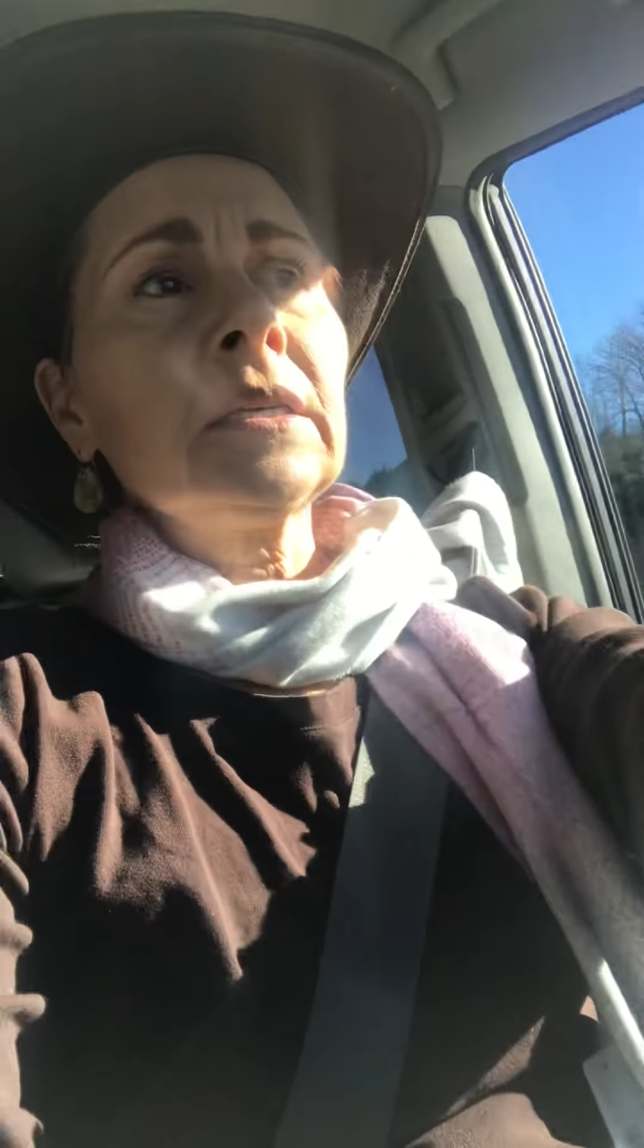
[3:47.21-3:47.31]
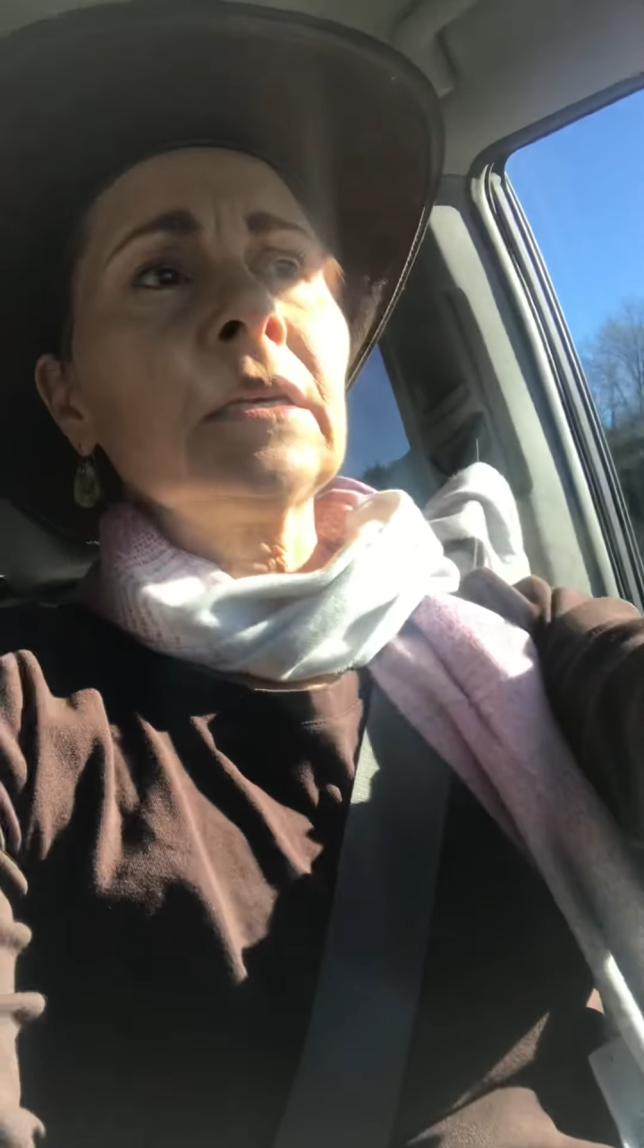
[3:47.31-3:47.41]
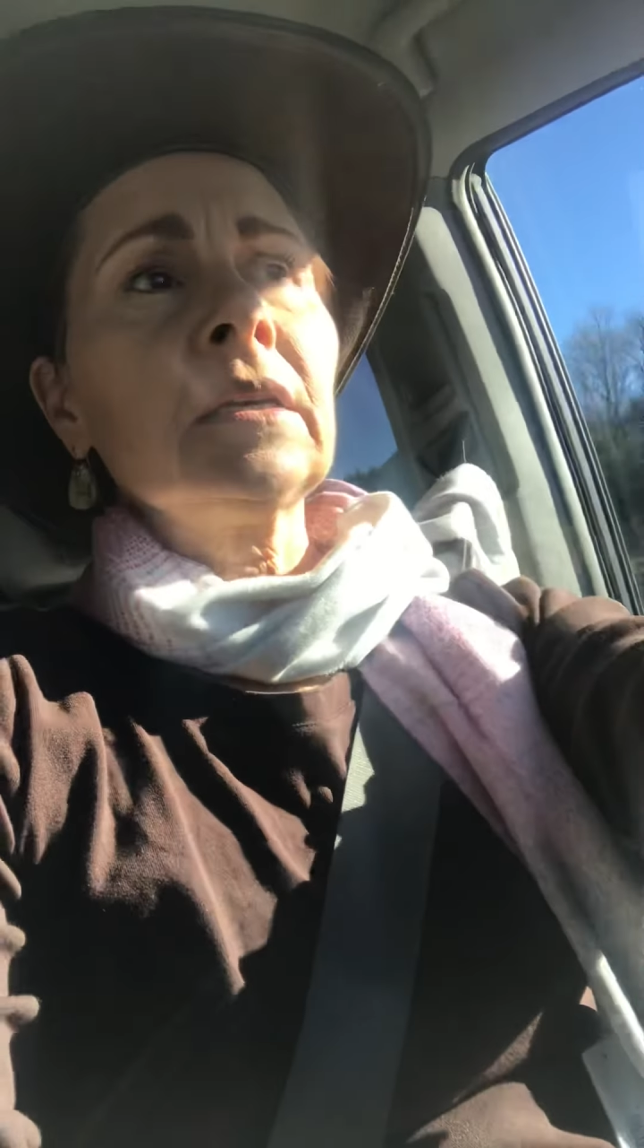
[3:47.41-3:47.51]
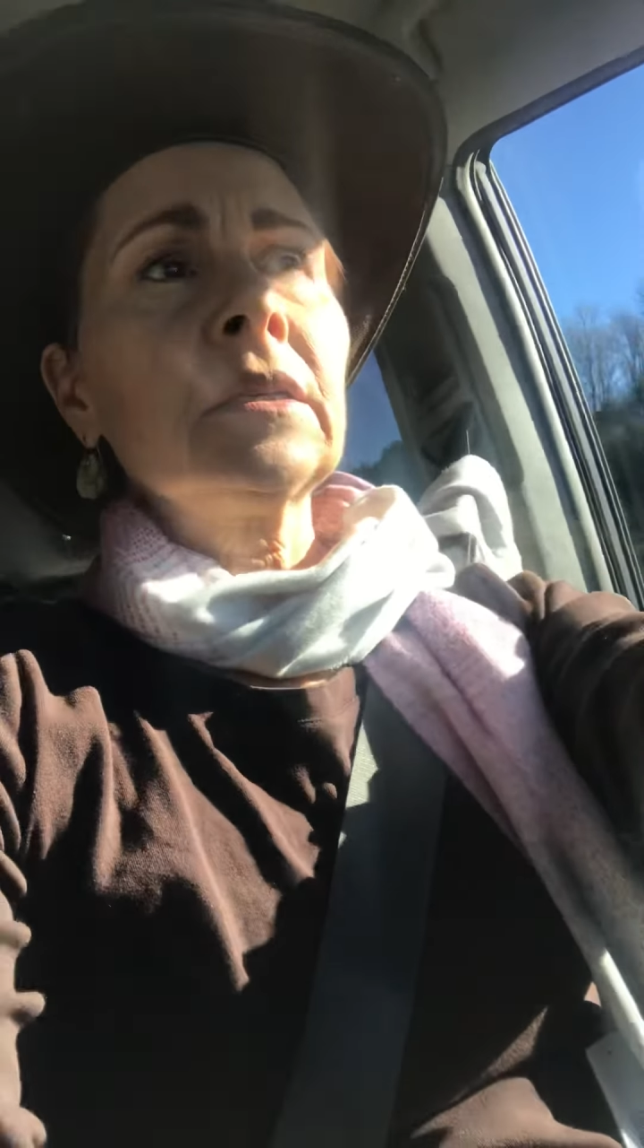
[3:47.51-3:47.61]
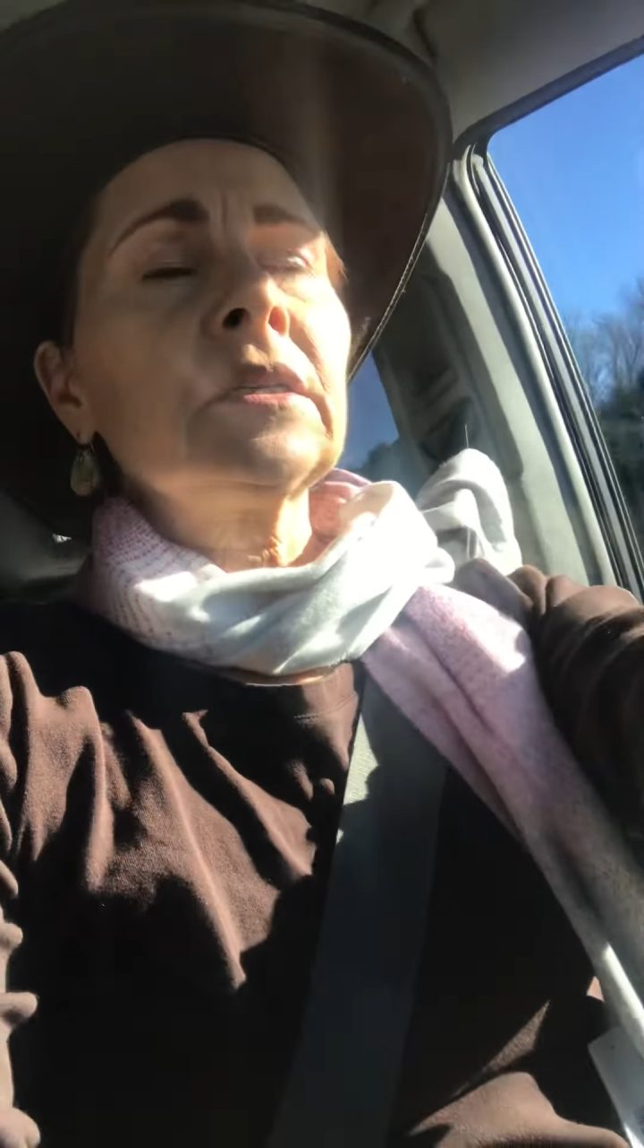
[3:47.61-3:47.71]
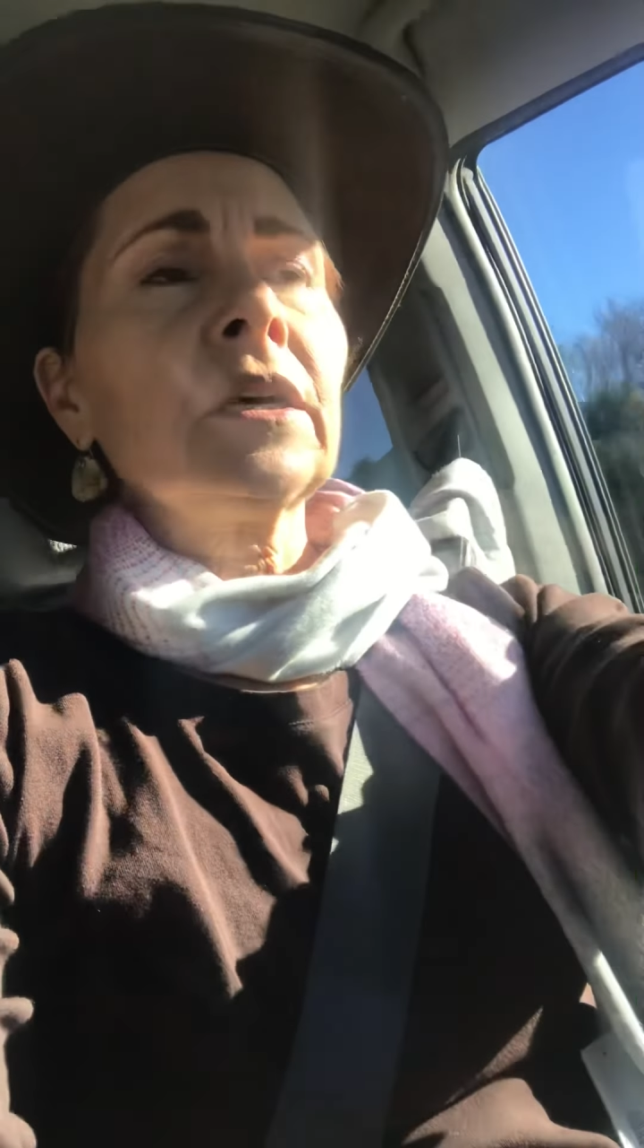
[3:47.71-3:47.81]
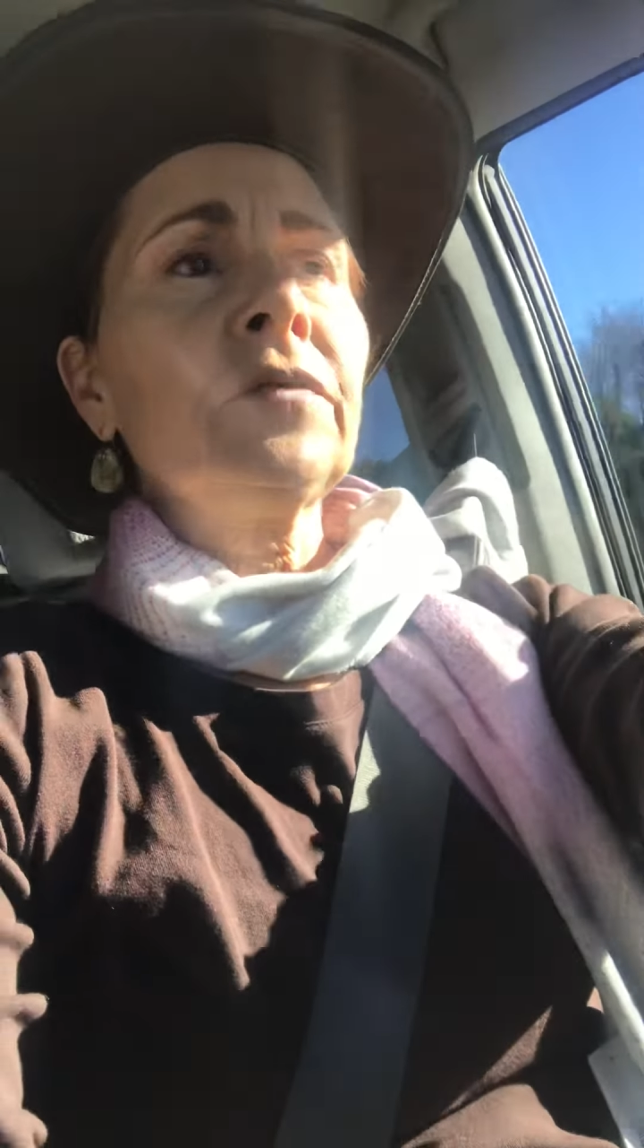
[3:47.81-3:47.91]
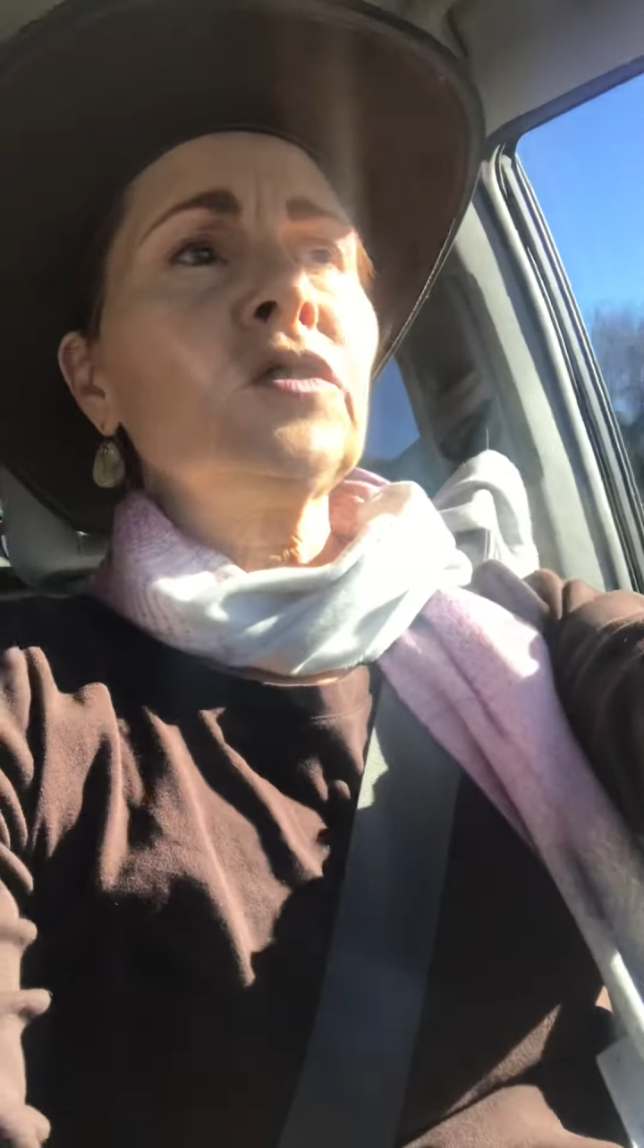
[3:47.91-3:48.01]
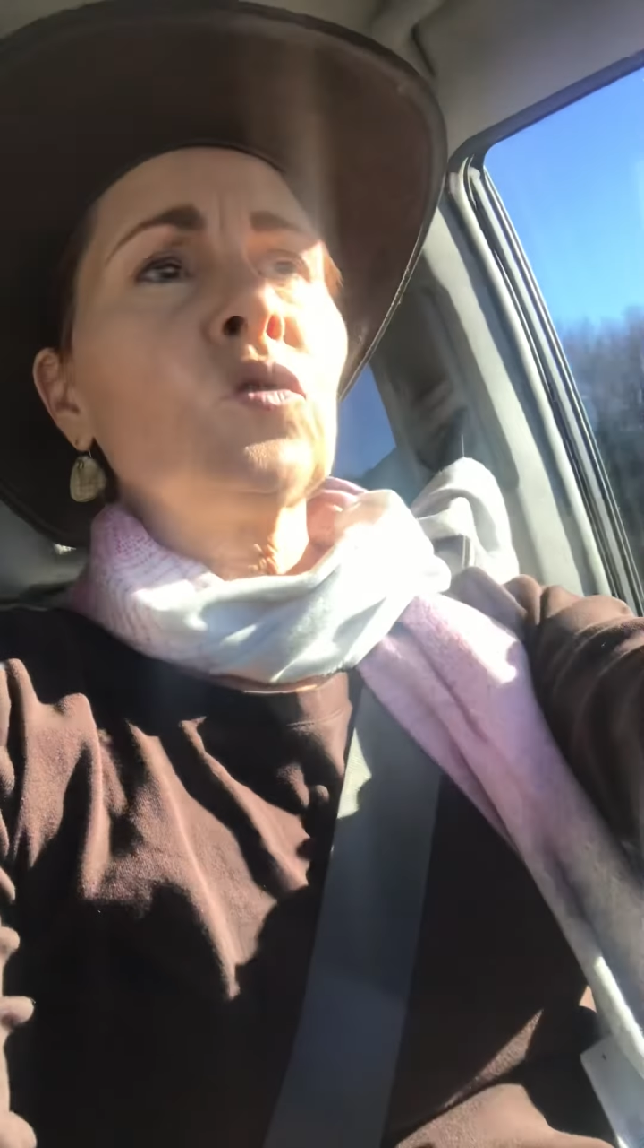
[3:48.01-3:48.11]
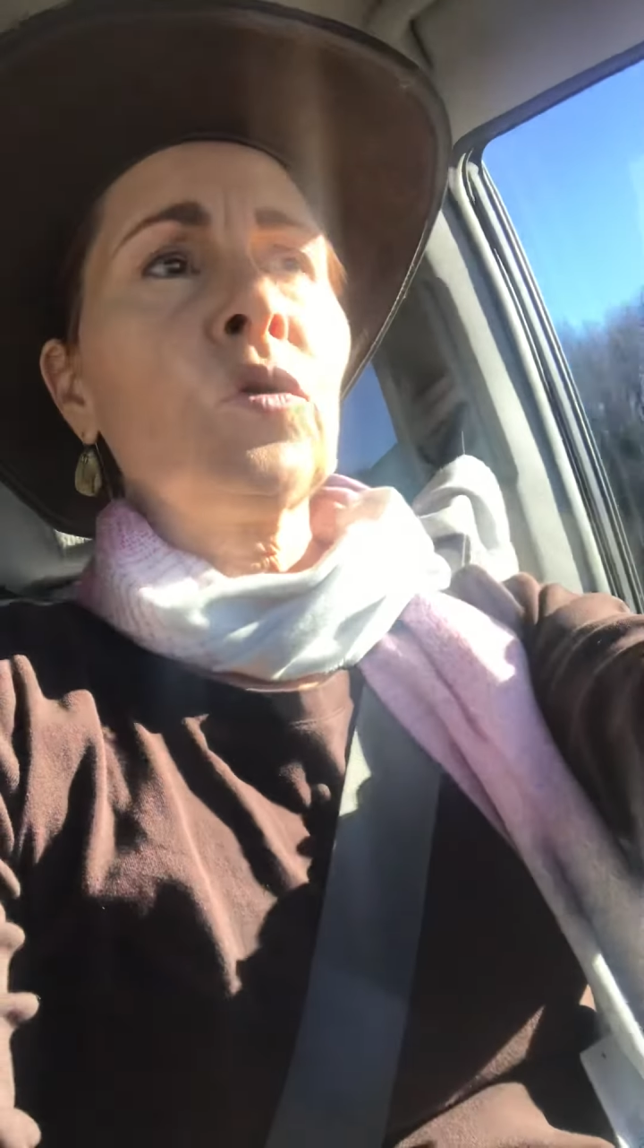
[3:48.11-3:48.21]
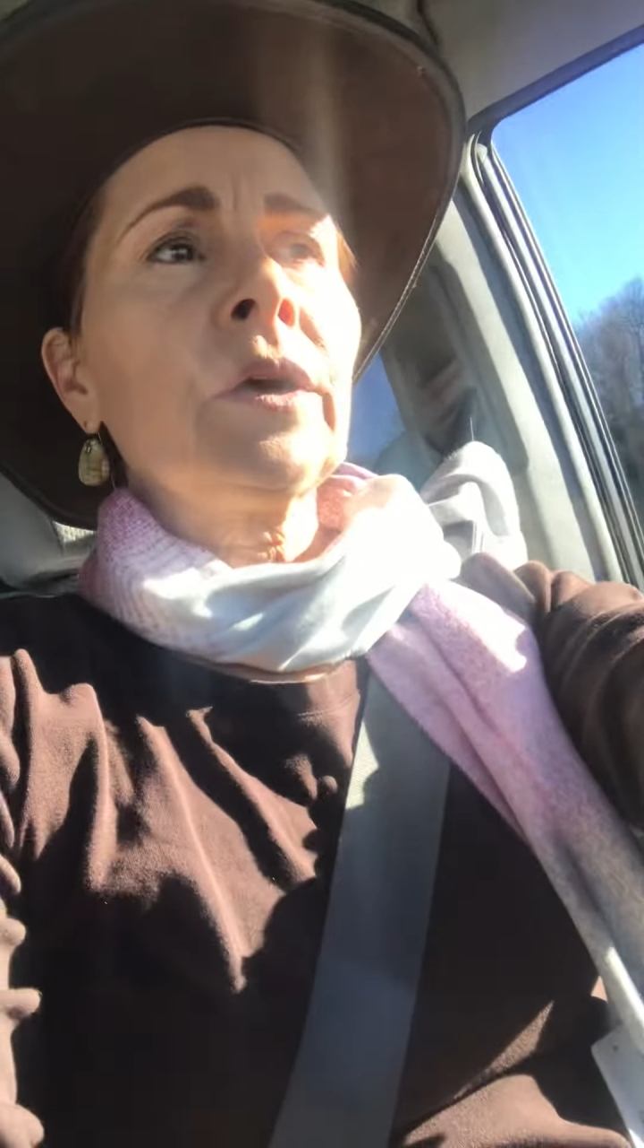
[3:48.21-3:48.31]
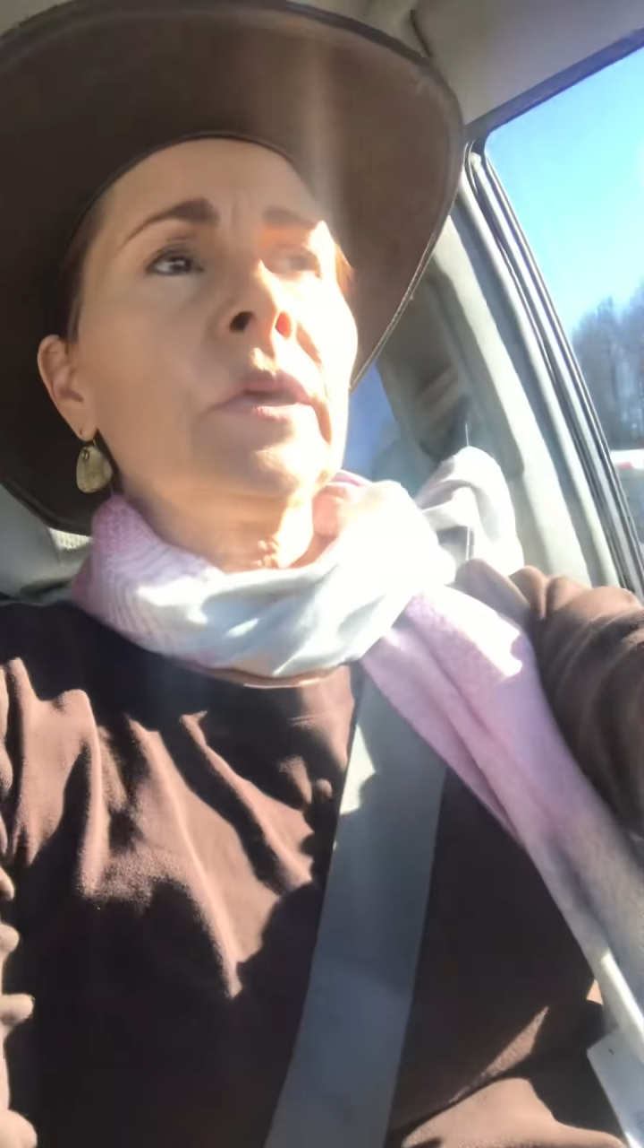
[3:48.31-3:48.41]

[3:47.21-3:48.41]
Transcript: and a stuffed toy,